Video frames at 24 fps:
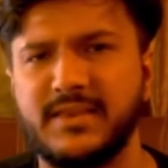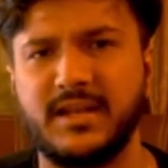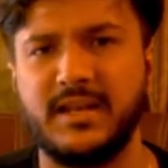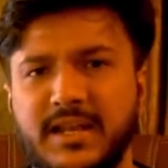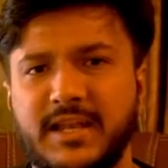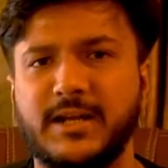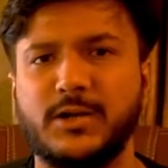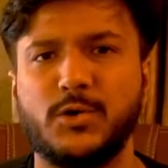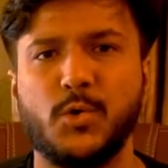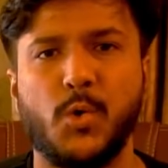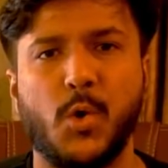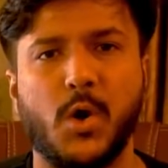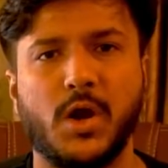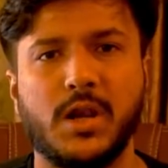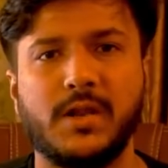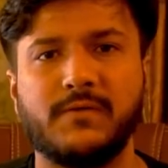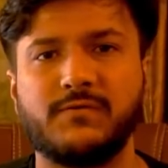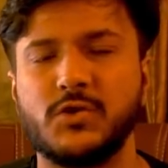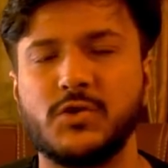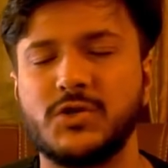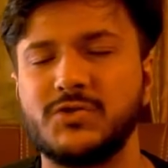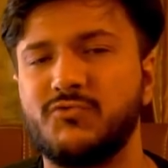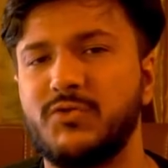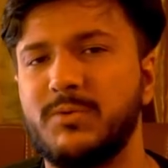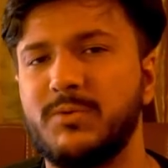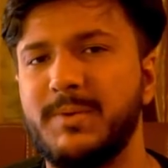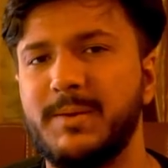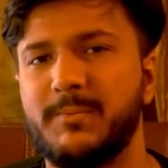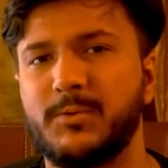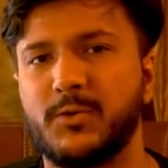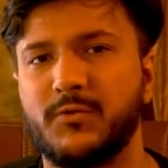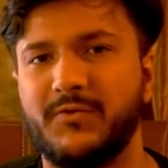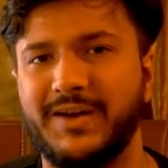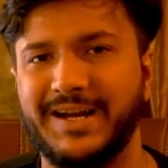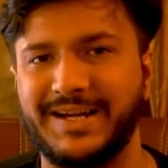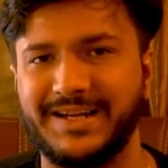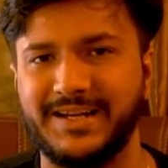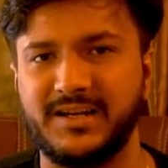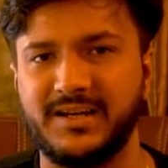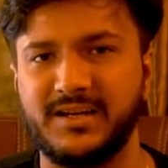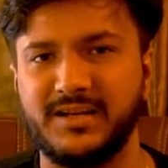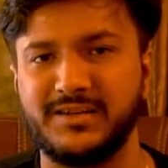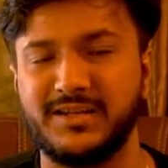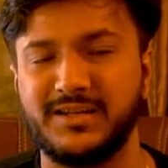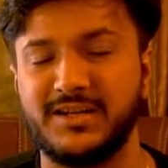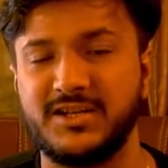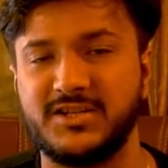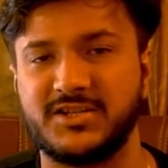The link to all of those would be provided
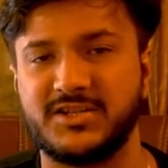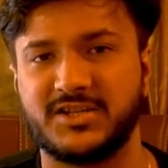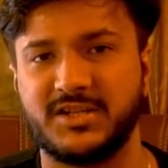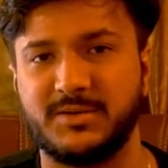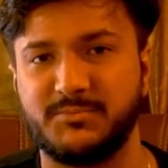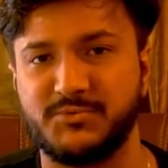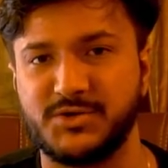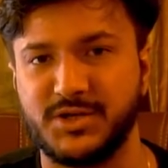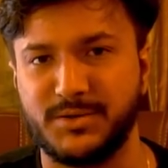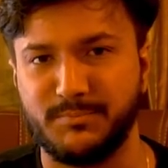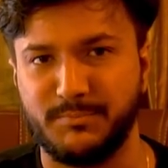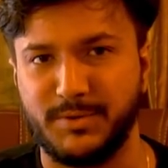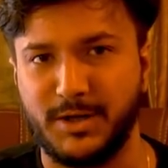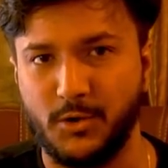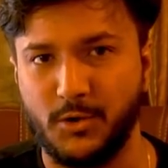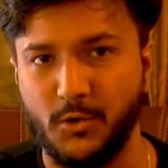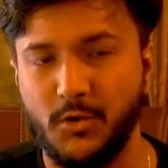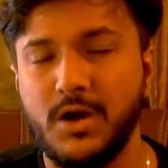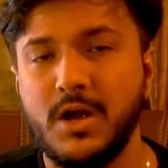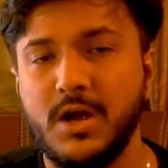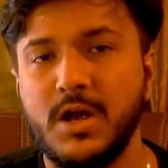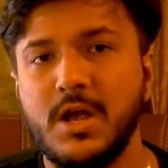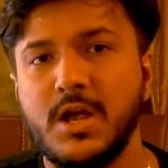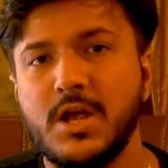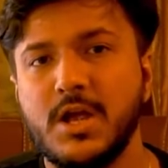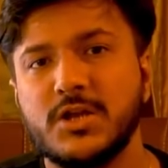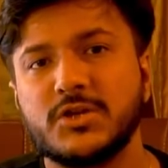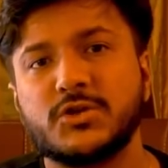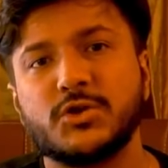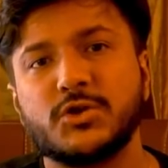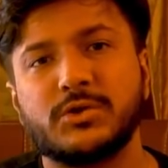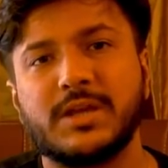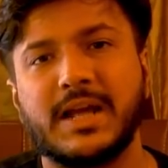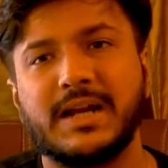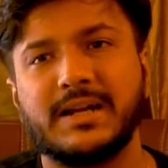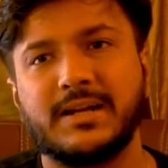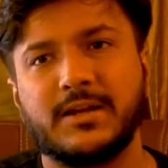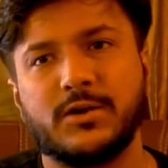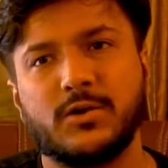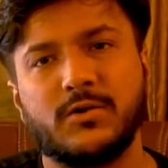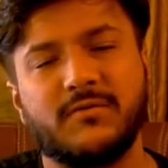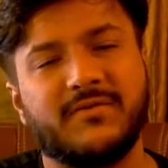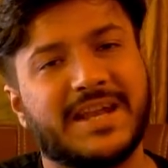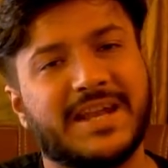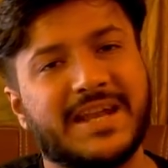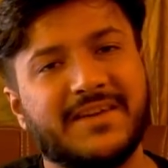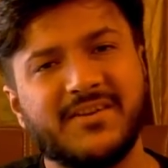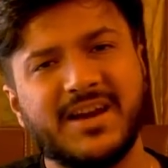in the description below. So that, you know,
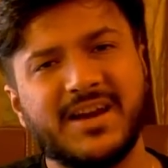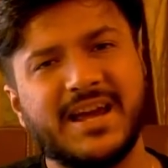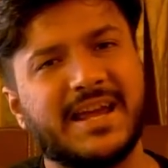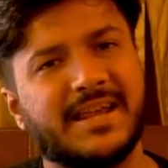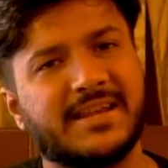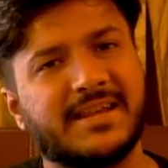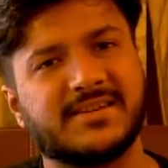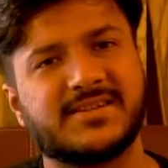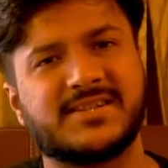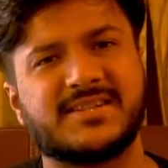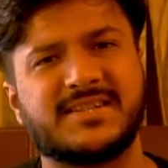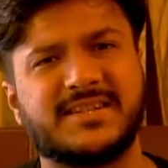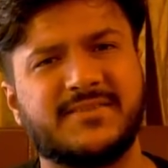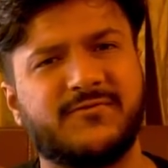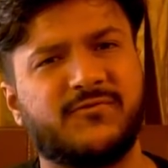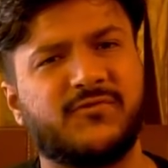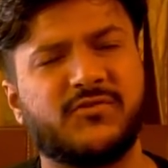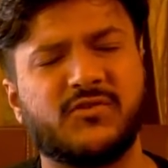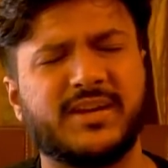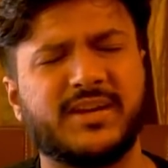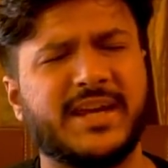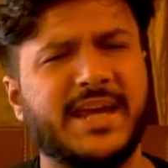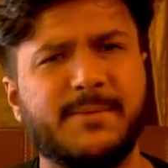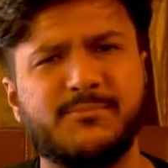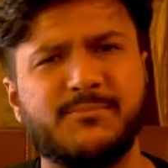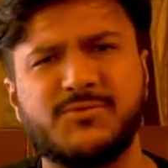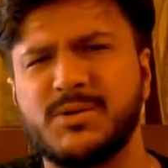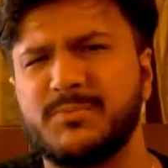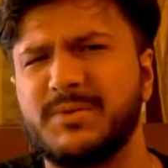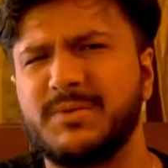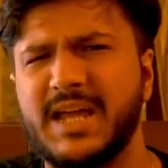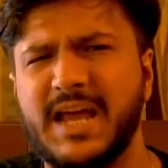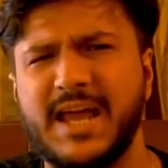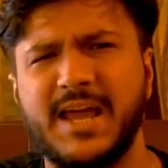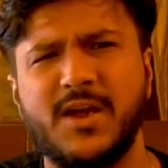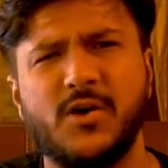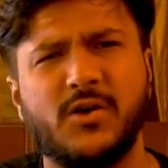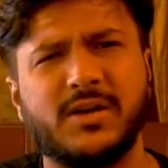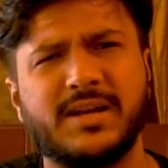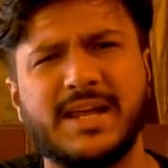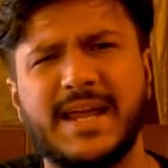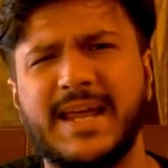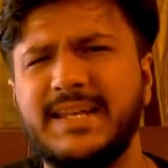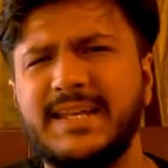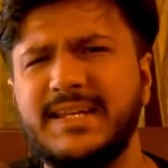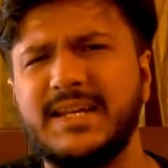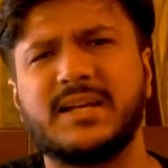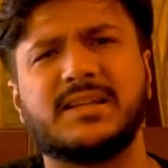whenever Capgemini or
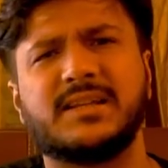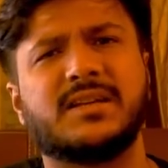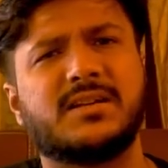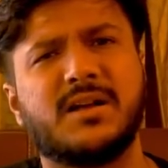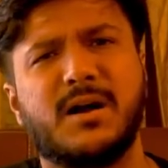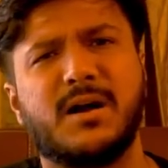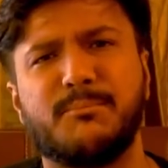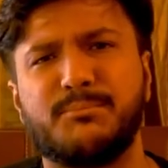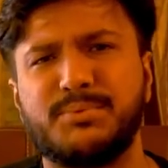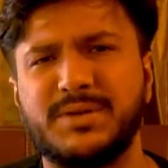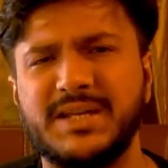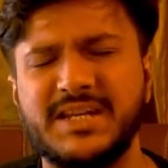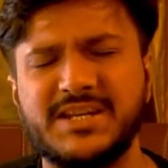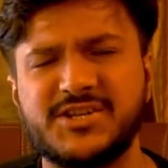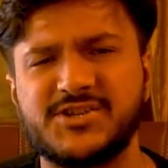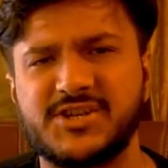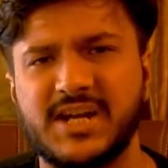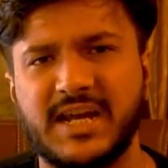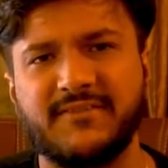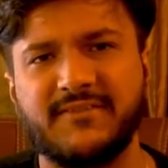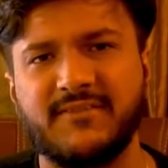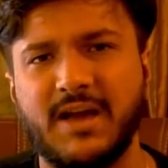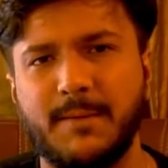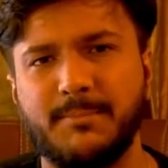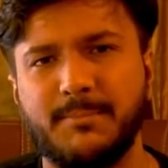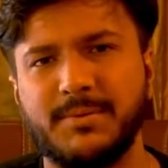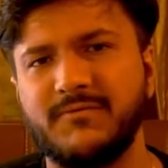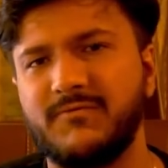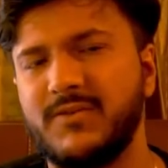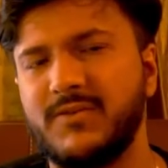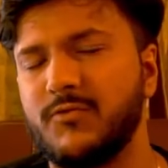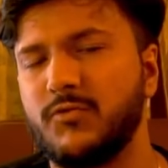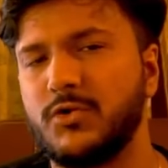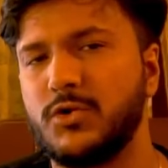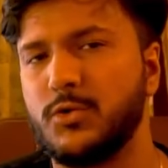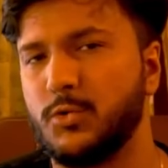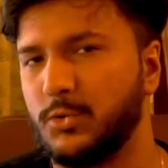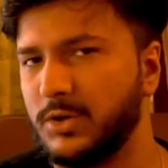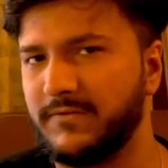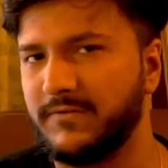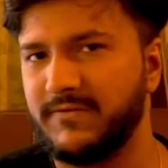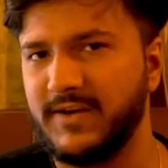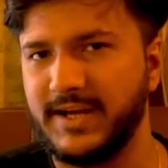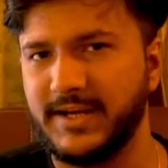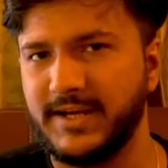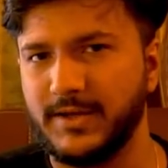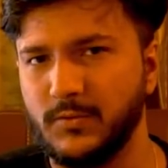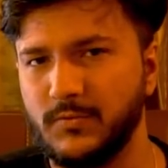any other company's drive happen, we would
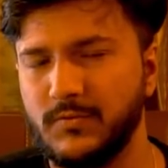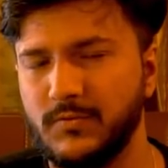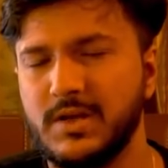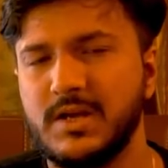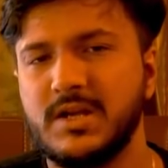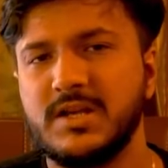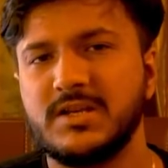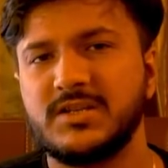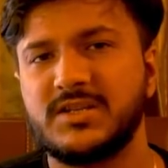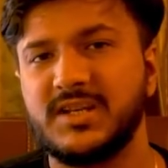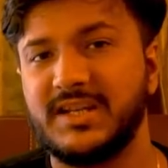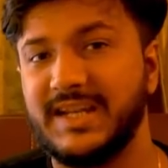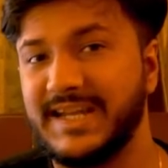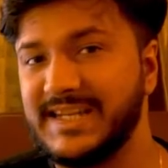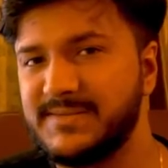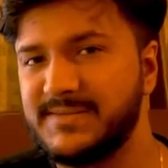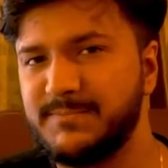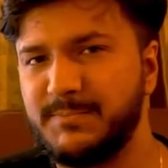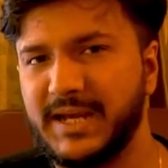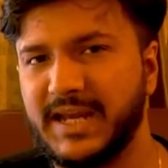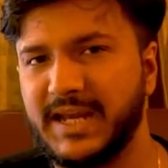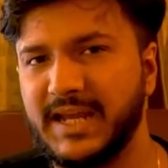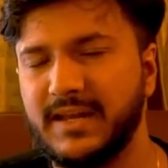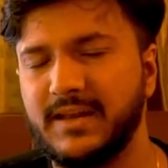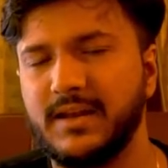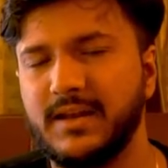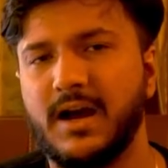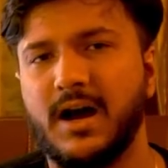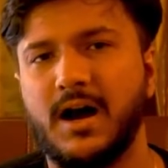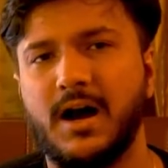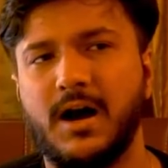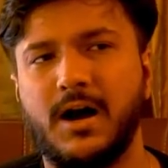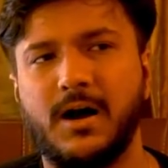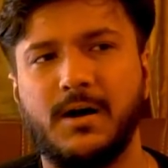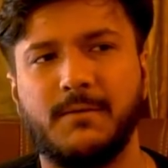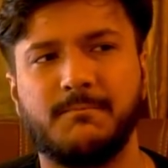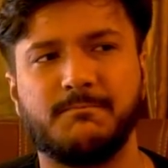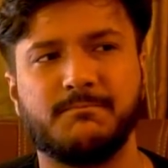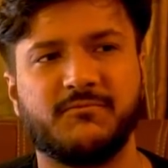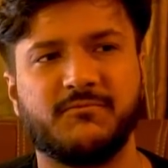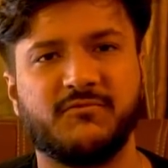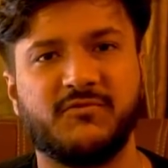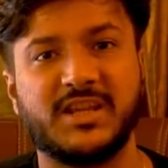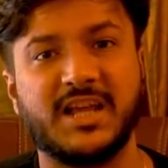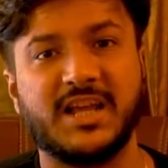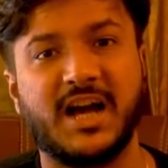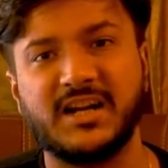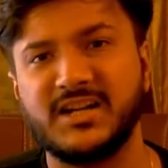notify you. So let's begin
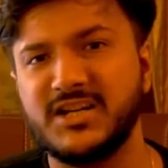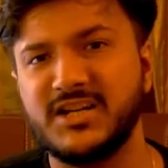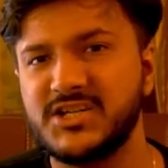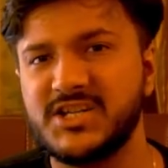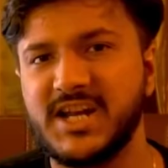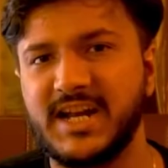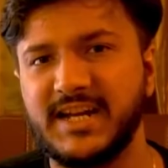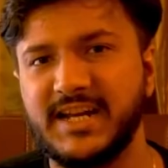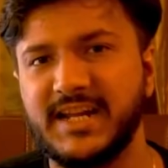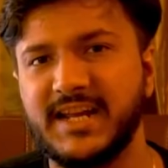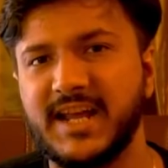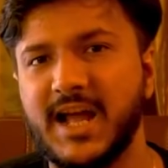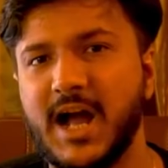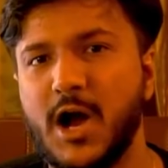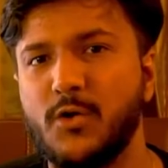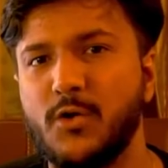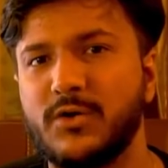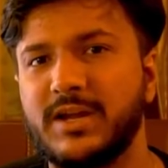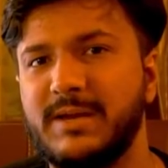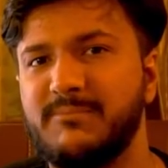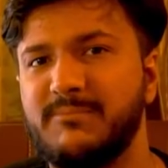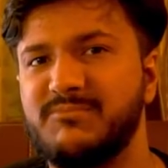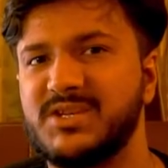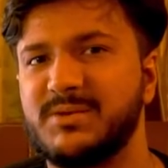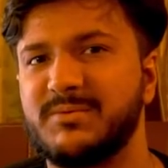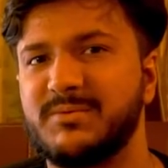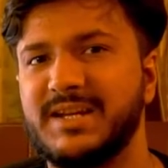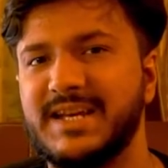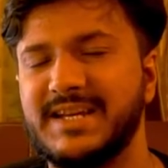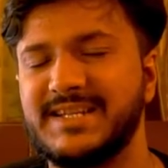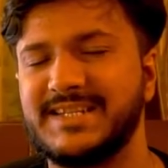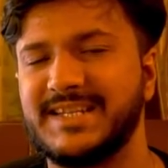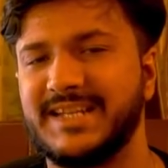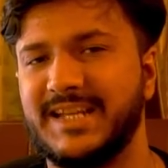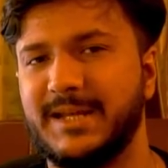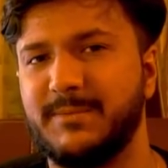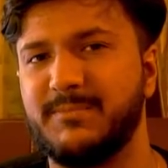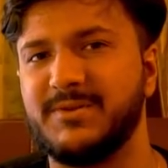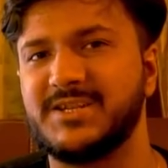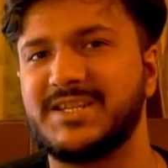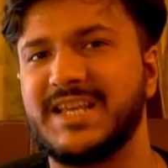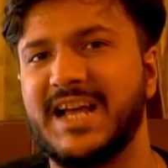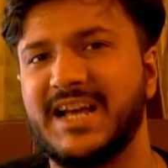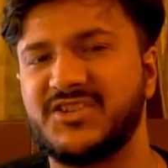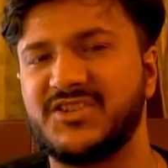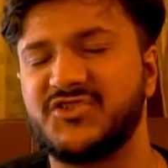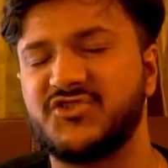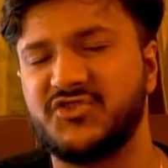with understanding how Capgemini syllabus
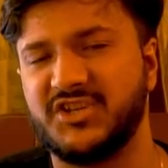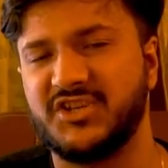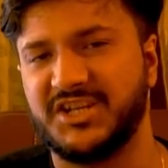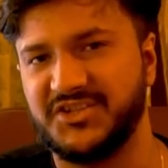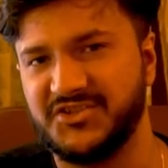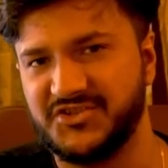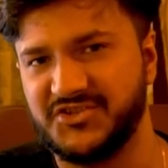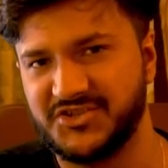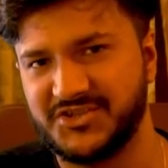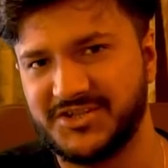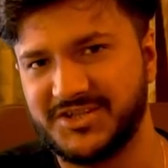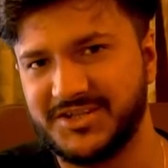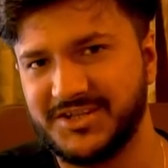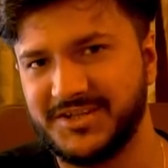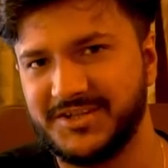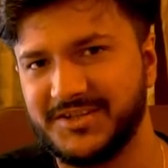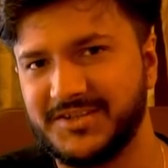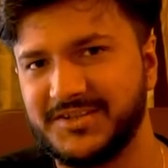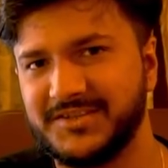has changed.